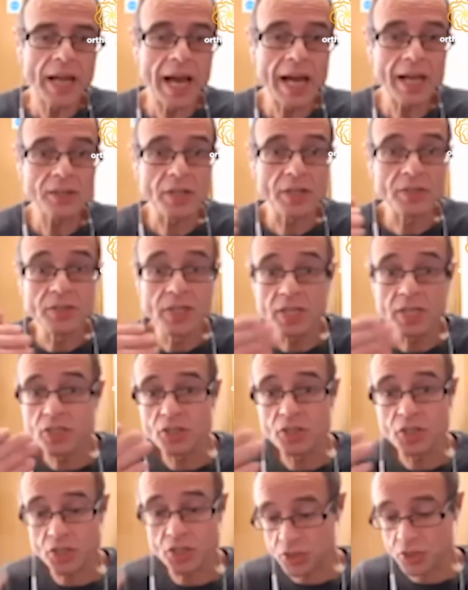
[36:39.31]
and and these
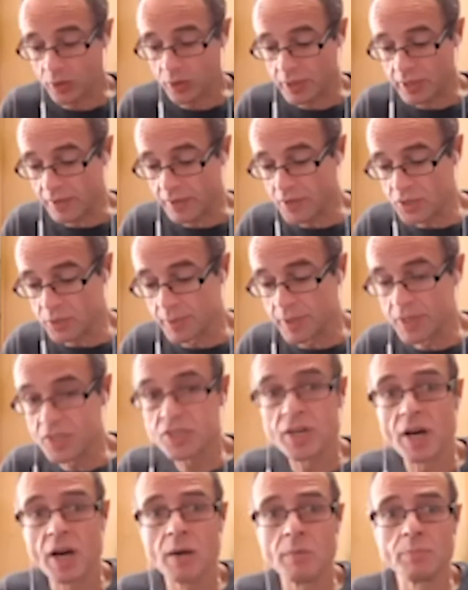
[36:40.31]
are just you know giving some
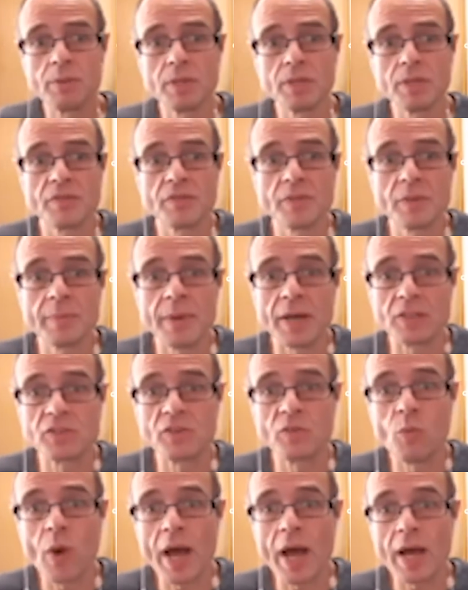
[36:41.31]
examples of the amount
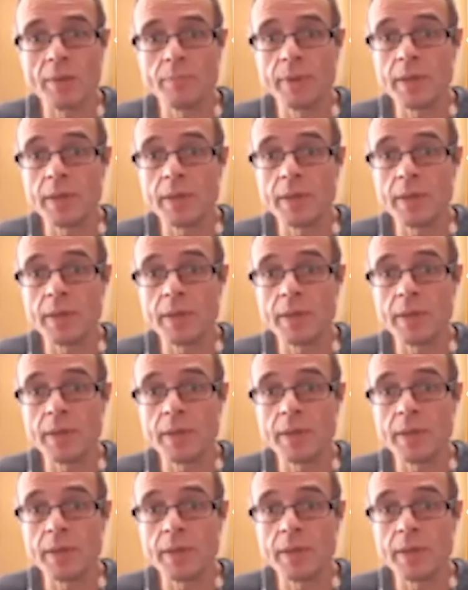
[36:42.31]
of wear